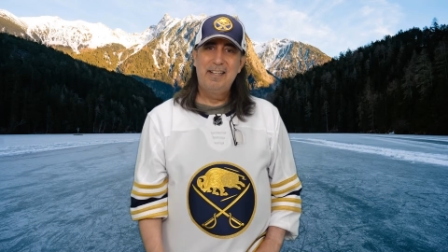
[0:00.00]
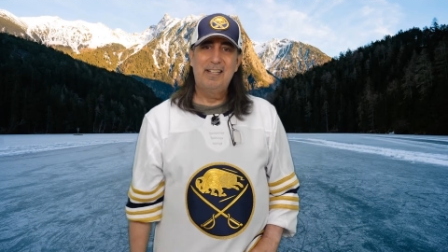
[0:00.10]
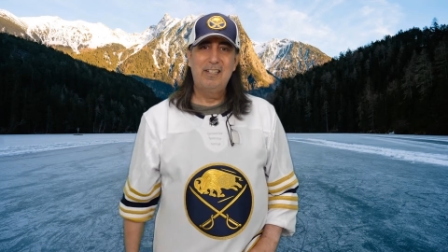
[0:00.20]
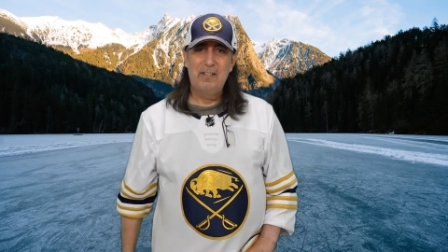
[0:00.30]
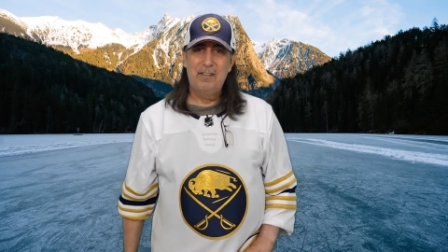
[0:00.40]

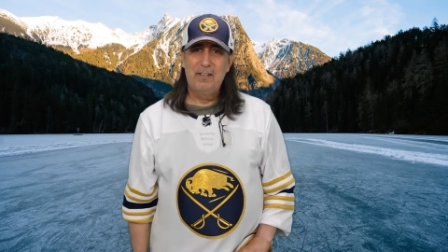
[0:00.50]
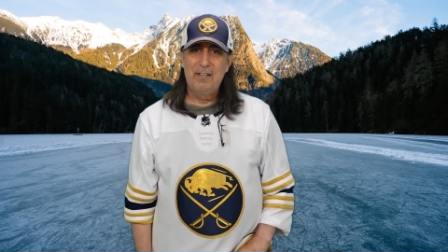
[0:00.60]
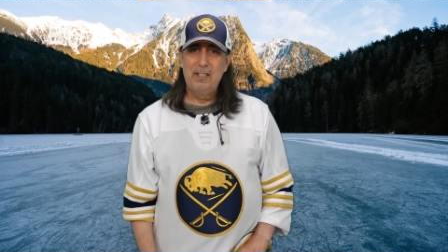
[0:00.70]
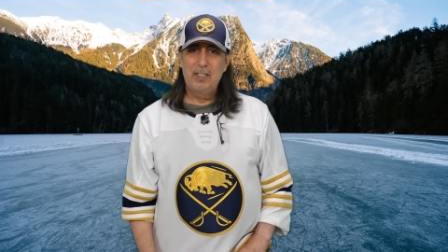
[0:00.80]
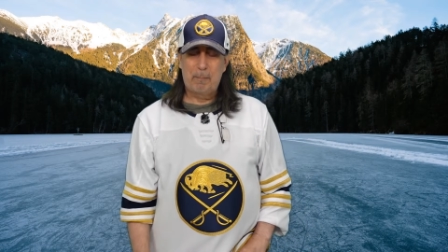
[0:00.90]
Because you're
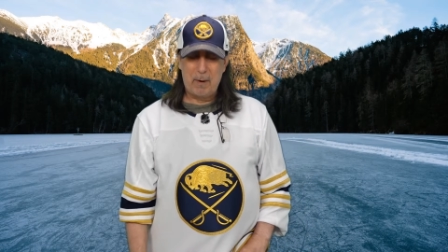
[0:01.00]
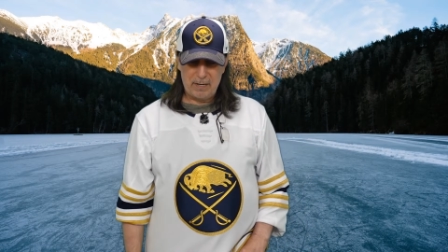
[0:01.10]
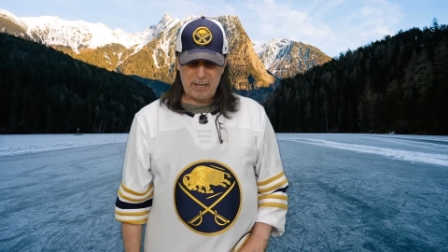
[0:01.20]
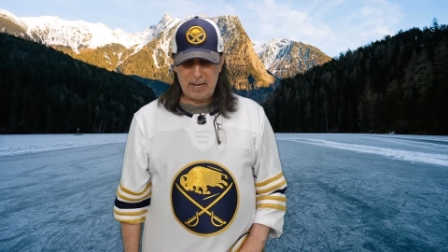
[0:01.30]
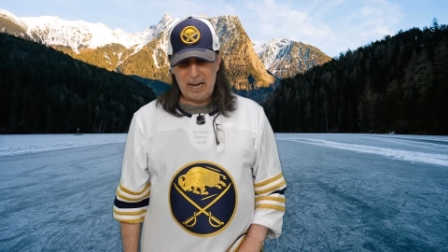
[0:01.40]

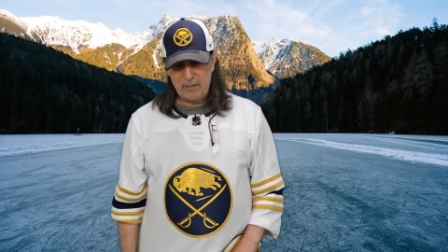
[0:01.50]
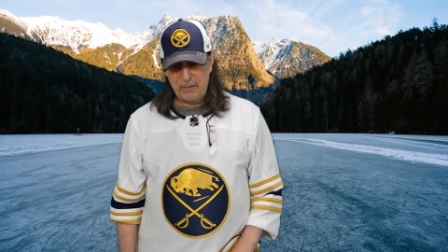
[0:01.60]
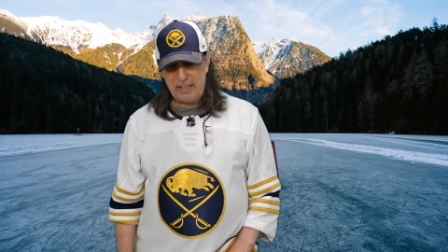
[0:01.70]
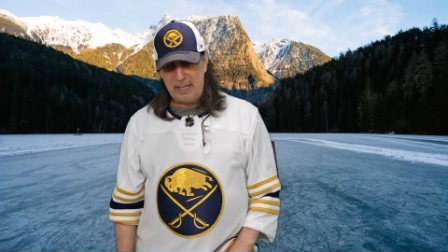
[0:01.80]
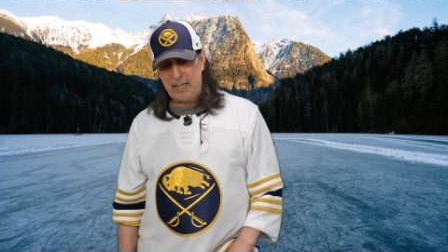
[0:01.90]
sparring a guy, you're
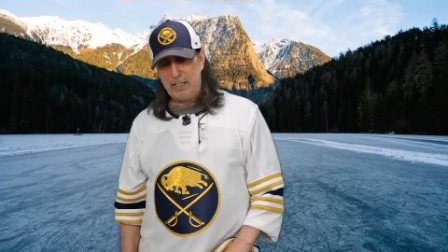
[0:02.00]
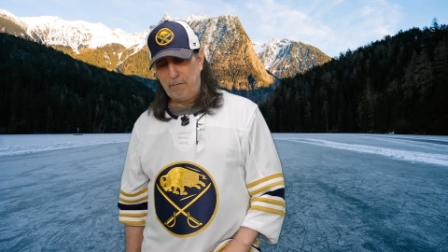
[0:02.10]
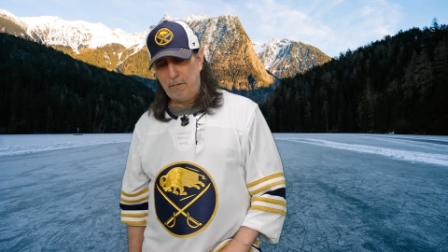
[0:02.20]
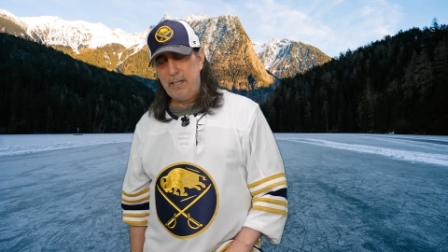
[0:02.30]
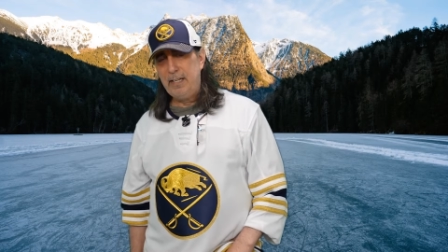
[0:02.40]
looking at his
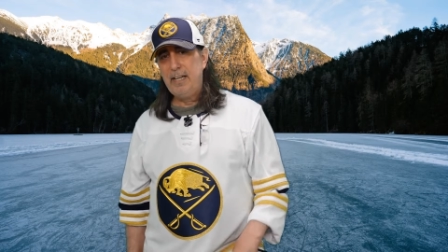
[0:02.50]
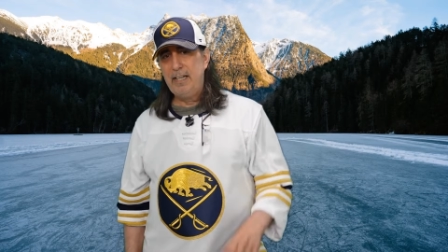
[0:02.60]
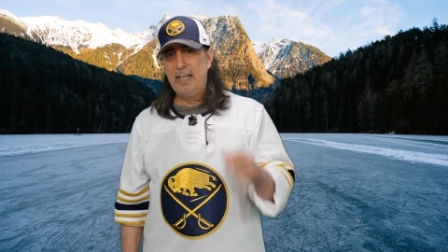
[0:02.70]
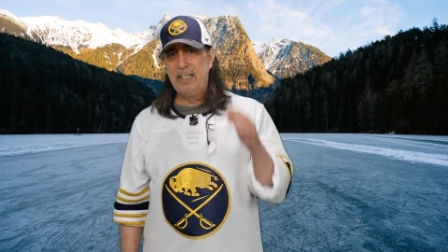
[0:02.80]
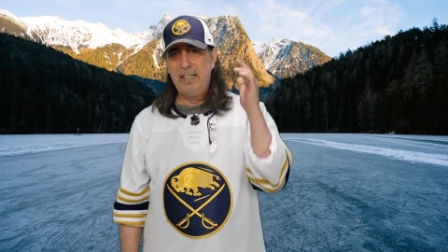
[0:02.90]
foot, and then
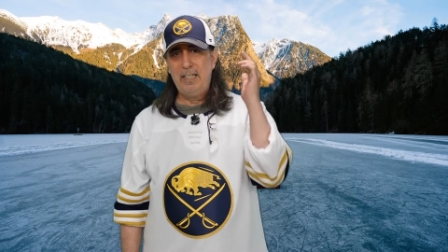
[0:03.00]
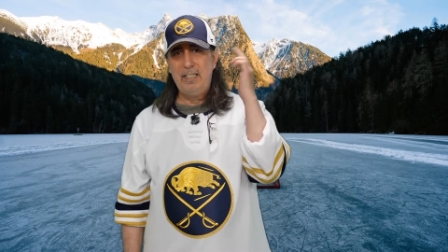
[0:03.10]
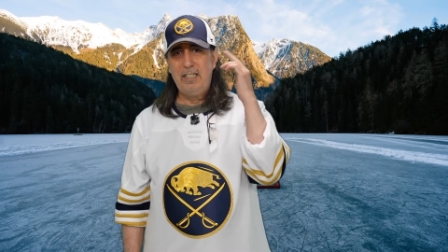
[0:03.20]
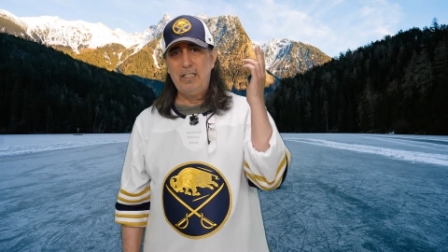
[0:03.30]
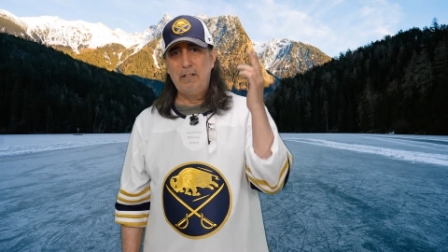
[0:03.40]
the next thing you
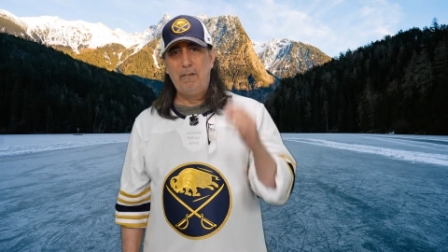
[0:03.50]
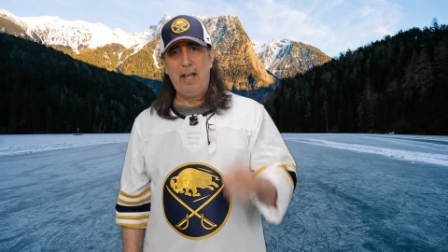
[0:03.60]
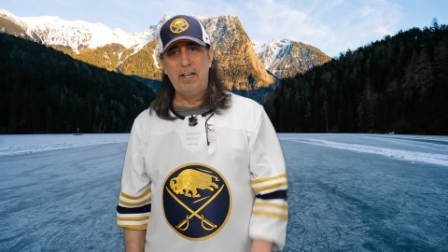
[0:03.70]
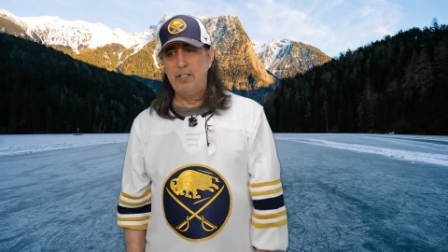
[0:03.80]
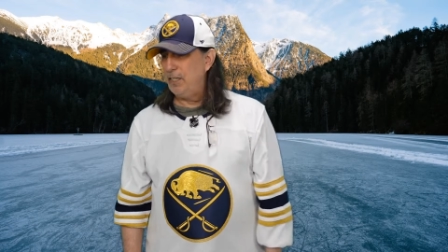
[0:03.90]
see is a
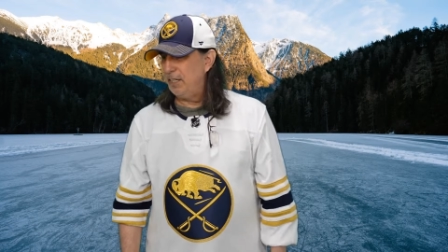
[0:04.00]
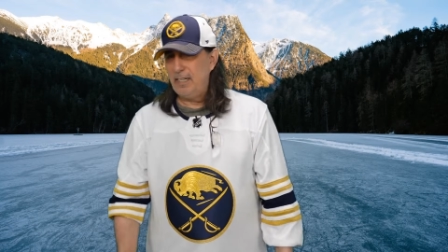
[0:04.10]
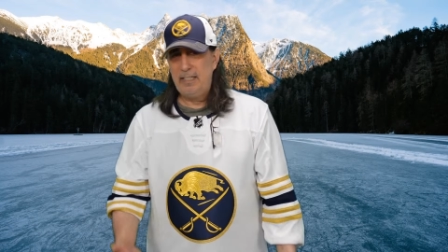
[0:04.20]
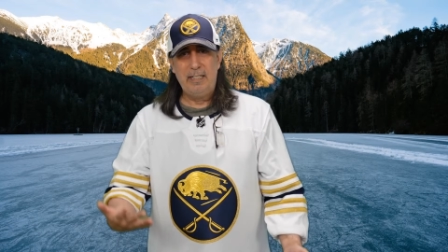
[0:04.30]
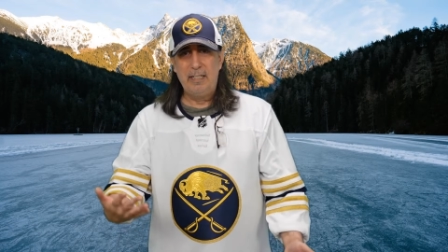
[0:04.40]
flash, and you
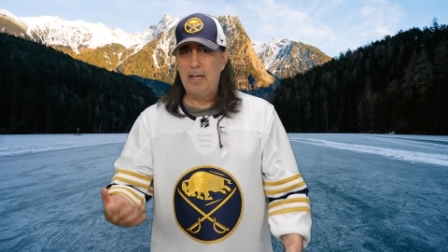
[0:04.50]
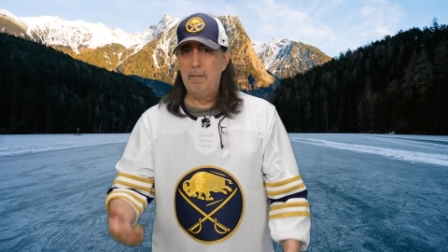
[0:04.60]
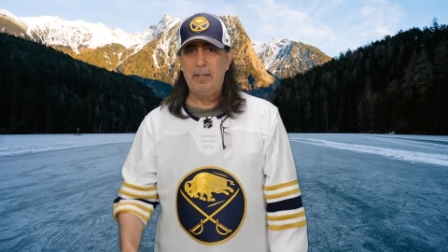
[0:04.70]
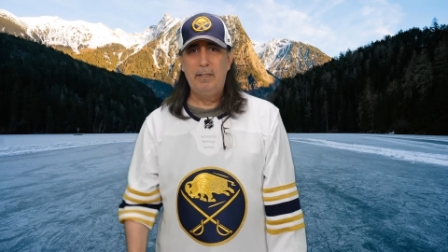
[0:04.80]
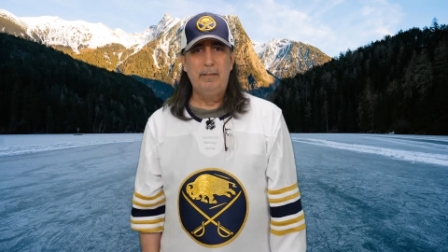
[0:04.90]
didn't see it
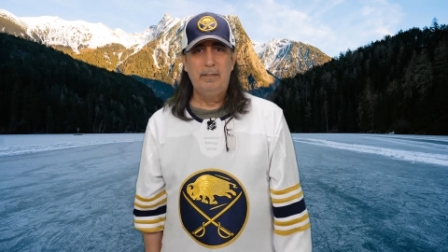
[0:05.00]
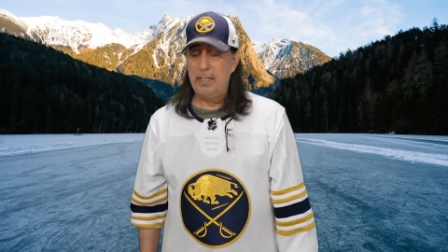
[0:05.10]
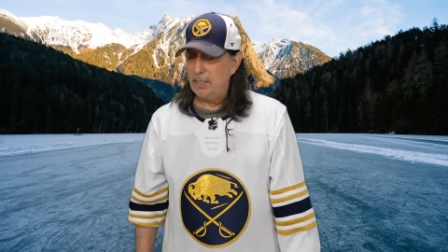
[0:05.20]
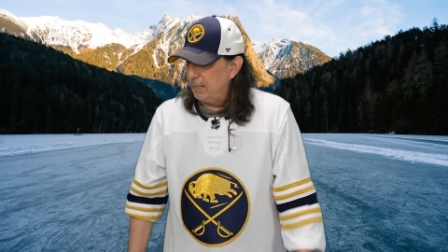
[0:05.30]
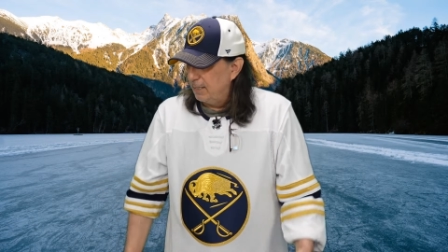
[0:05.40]
coming.
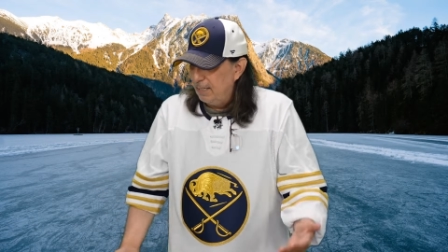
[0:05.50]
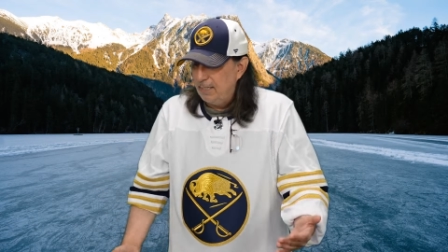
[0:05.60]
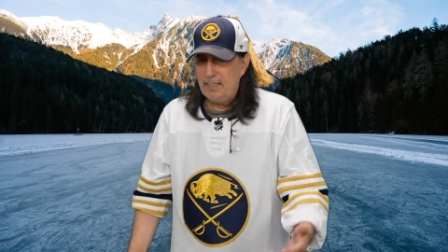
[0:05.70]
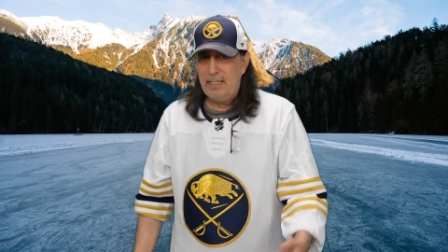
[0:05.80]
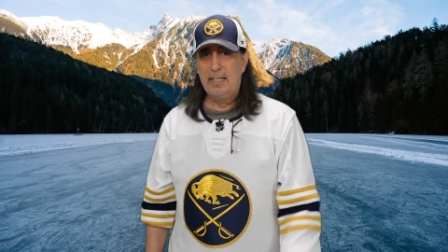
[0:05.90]
You just
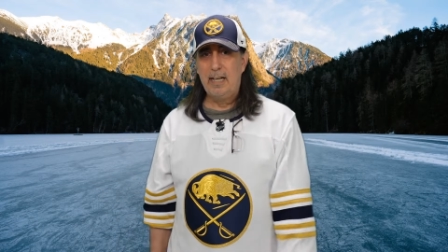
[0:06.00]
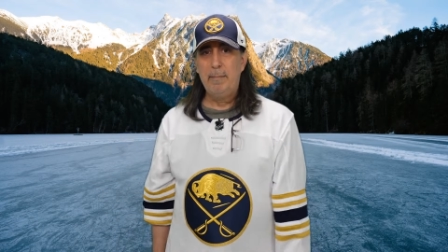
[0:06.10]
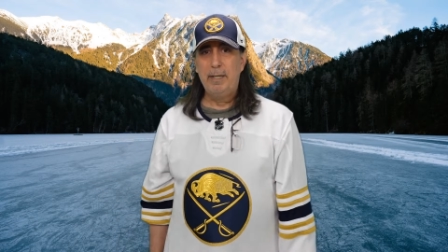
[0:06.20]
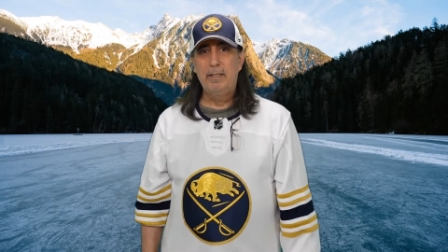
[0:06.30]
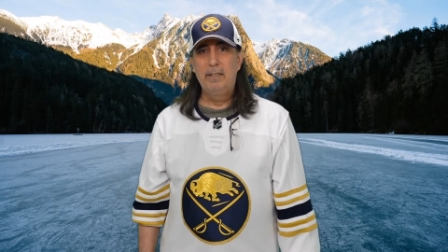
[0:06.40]
didn't see it
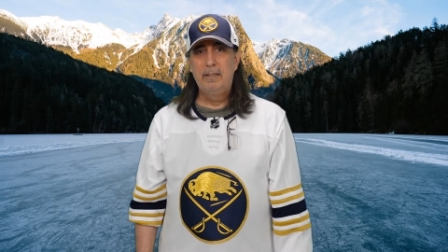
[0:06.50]
coming.